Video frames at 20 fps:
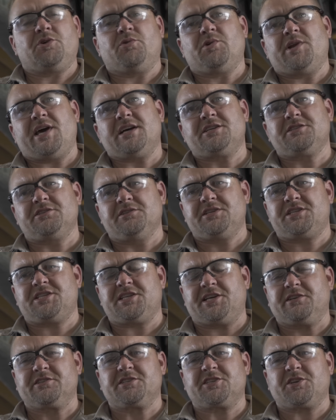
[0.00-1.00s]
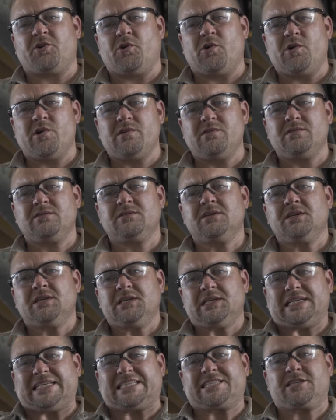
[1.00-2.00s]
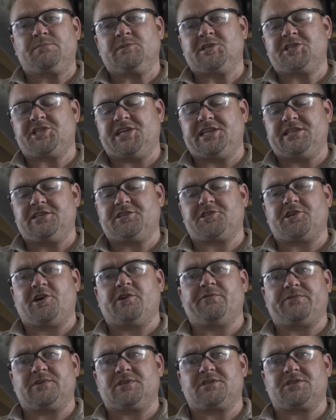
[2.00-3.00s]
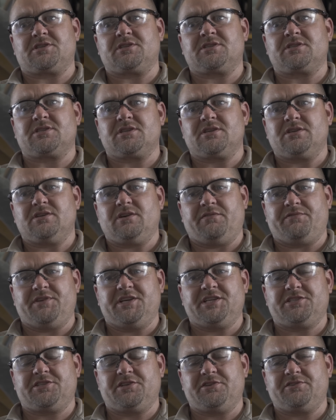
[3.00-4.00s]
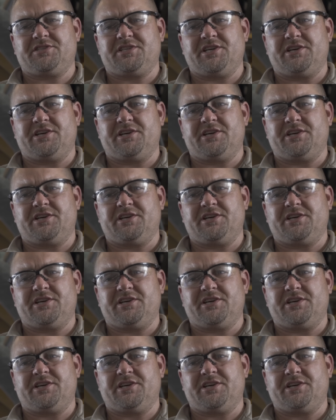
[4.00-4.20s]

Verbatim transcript: So what actually seals the oil is the machined surfaces of these two